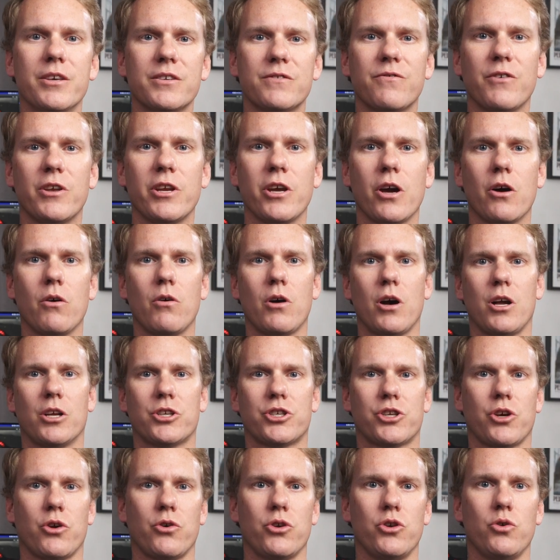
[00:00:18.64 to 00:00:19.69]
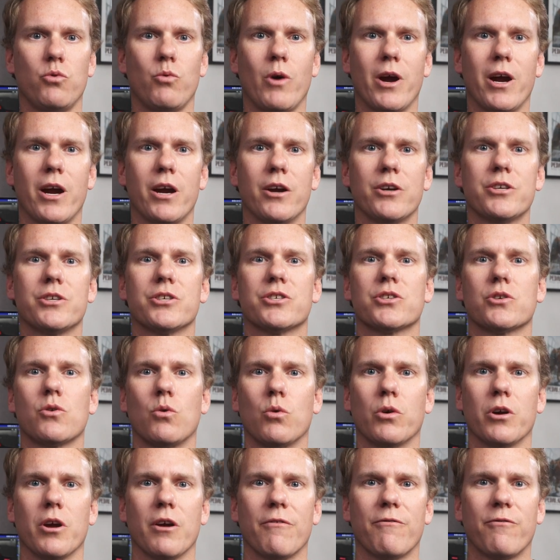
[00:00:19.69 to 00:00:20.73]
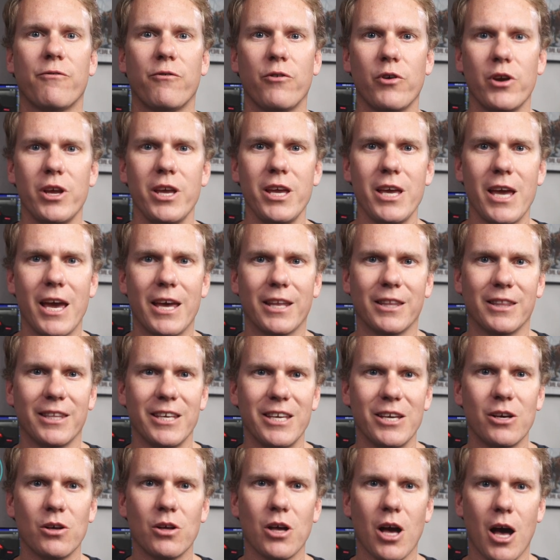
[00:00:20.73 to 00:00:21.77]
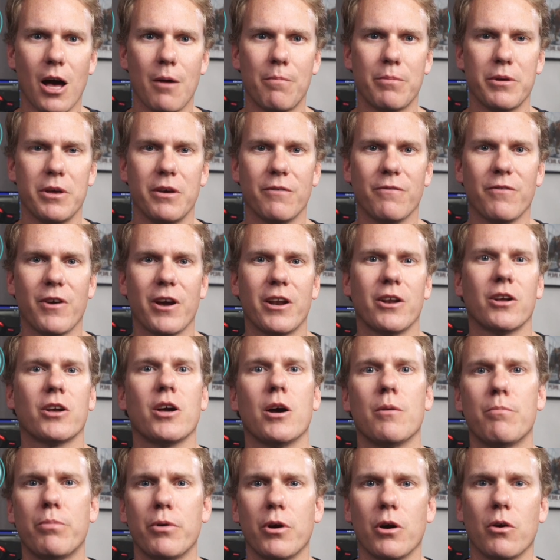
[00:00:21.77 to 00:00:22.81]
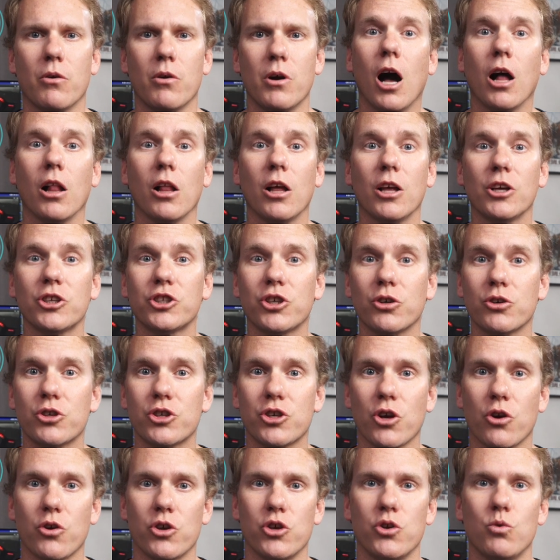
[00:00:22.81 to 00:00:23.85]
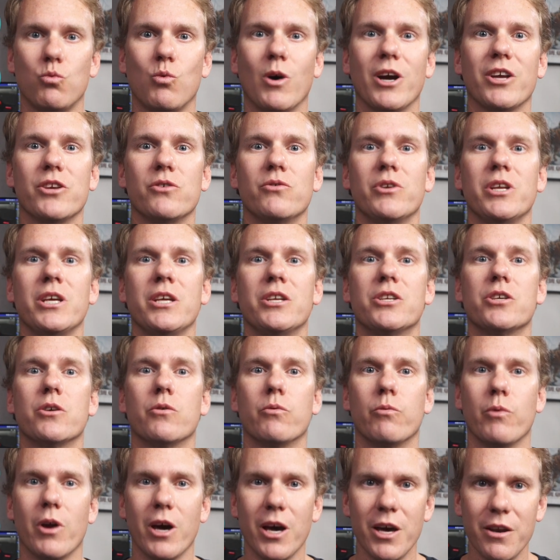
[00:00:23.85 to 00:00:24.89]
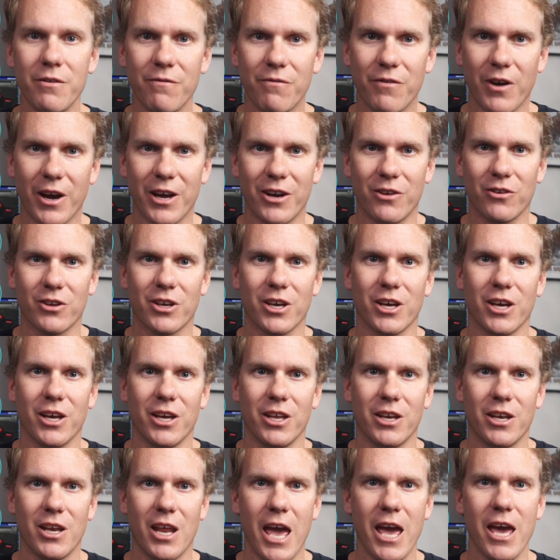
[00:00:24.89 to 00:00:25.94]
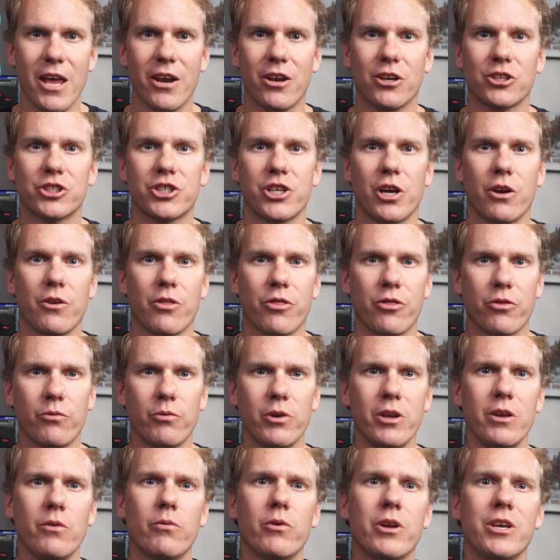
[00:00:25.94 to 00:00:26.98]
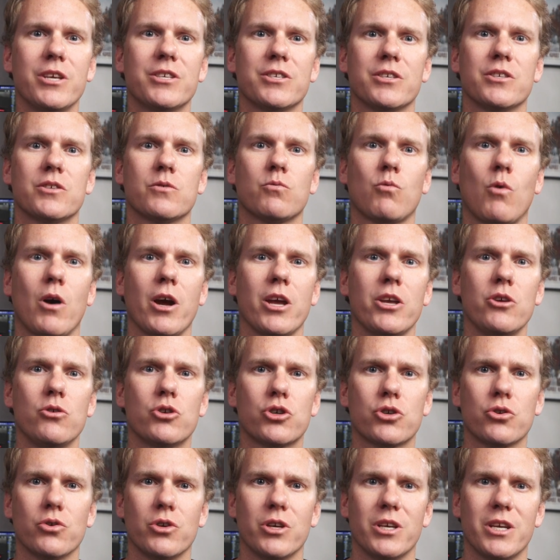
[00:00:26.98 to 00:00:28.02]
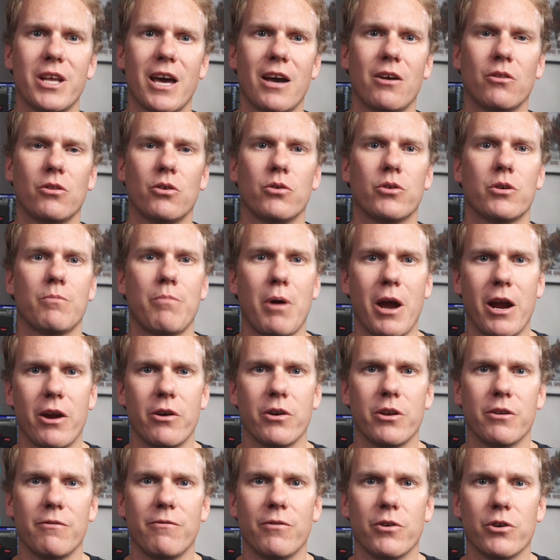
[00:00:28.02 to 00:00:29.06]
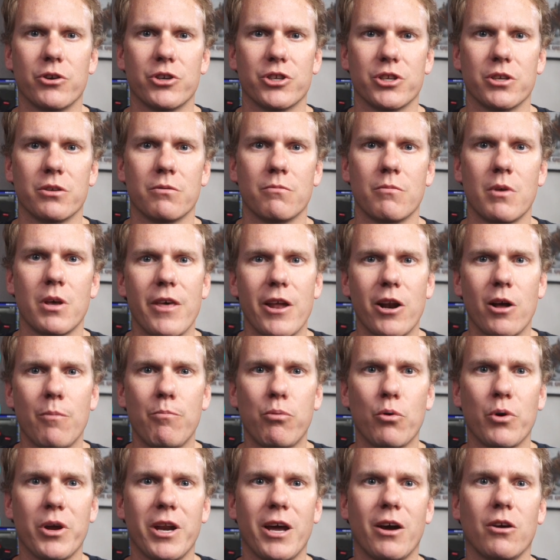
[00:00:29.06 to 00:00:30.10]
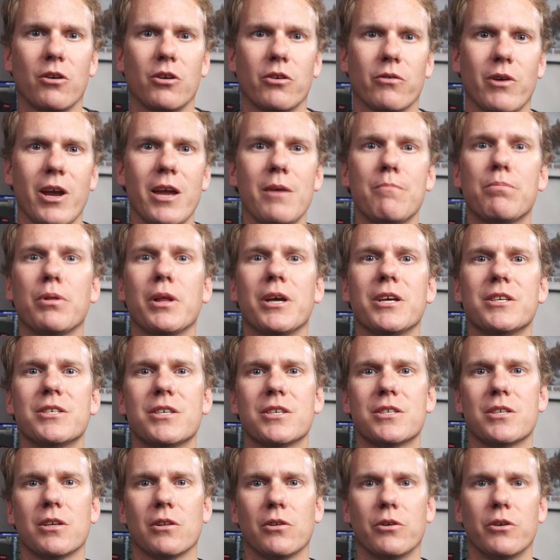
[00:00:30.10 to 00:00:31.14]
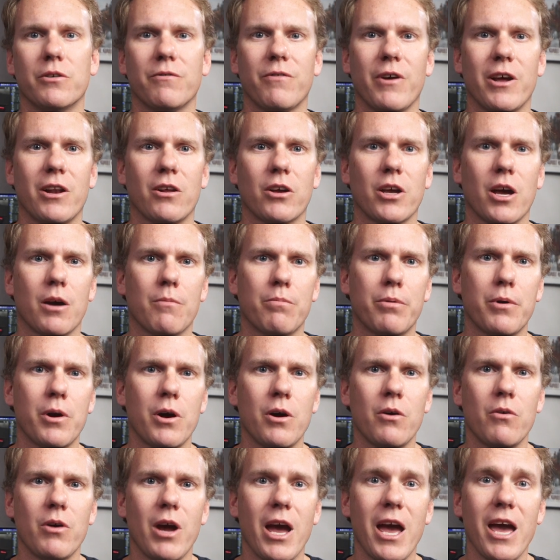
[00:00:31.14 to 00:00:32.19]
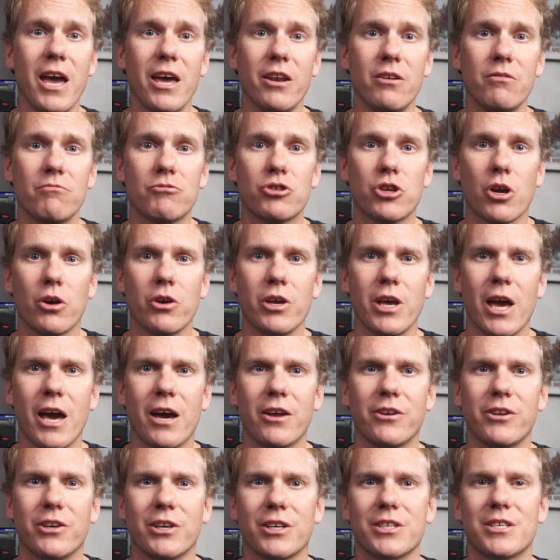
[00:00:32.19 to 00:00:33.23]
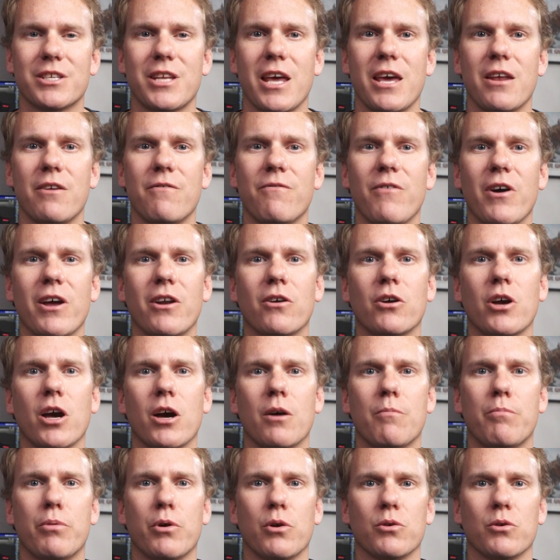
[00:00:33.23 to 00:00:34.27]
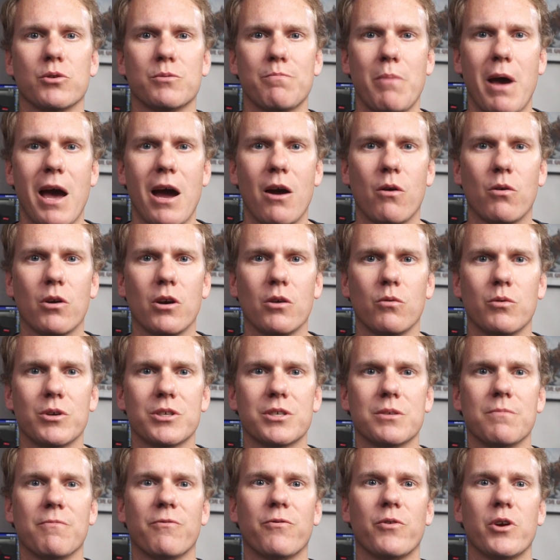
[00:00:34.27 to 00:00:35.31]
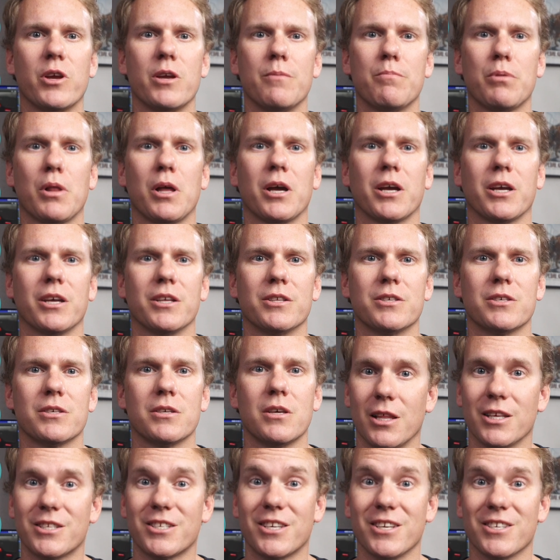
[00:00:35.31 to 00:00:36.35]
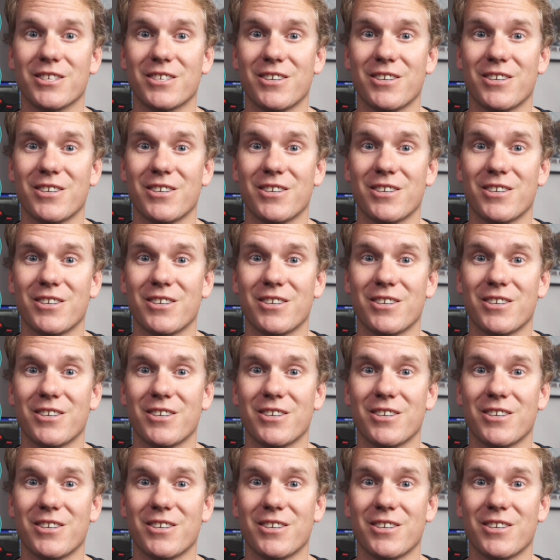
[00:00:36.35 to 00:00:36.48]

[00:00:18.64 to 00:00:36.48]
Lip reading: this video, I'll show you where to score a free and legal copy of Final Cut Pro. I'll also show you what you need to run Final Cut, and I'll share three reasons why you shouldn't download a pirated version. Then I'll point out great places to learn Final Cut Pro and show you how to extend Final Cut Pro's power with some free plugins. Let's get